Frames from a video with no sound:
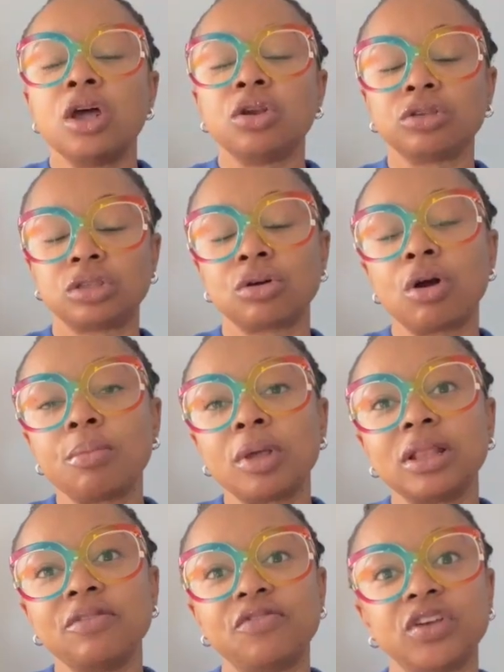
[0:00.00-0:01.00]

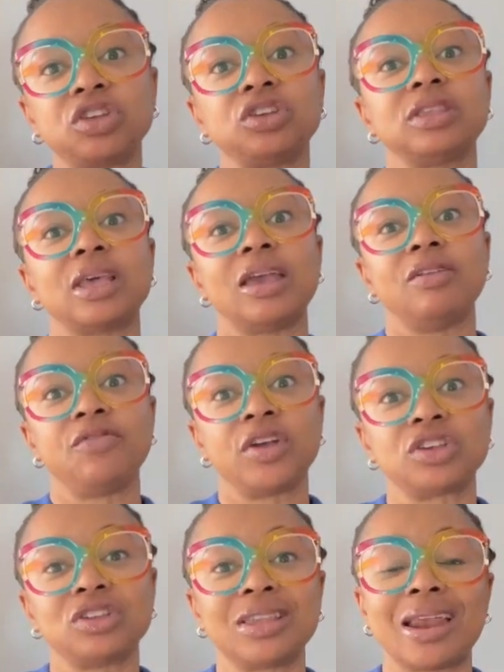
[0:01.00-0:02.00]
Nosocomial infections are
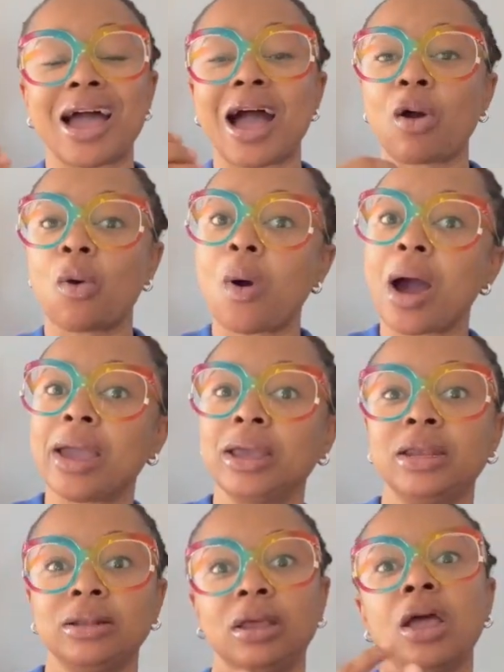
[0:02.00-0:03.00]
infections that are
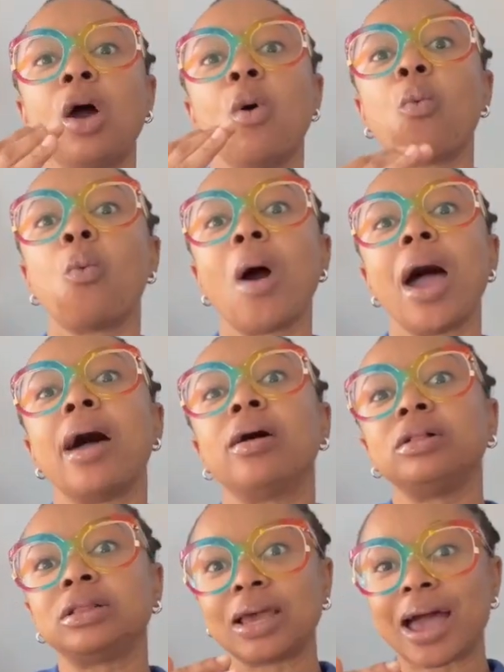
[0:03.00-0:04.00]
acquired
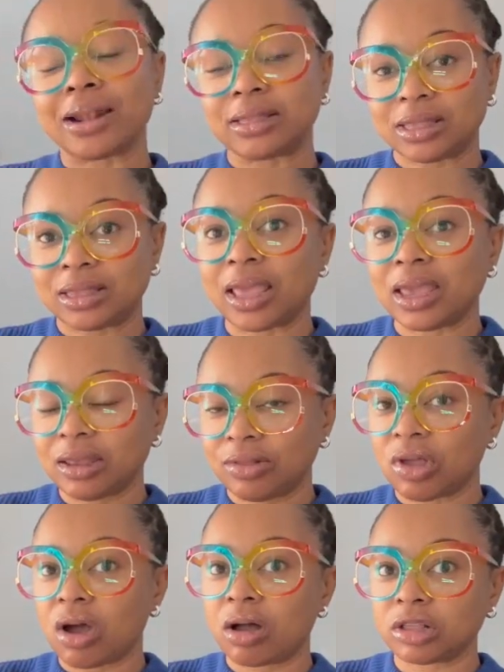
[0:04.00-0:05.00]
while at stay in
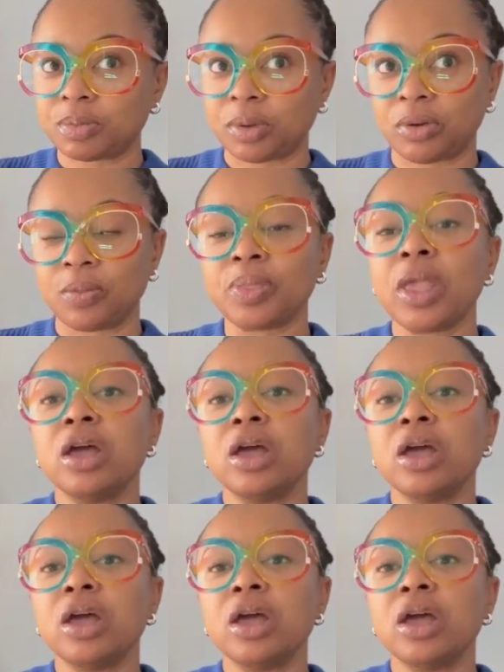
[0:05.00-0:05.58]
the hospital.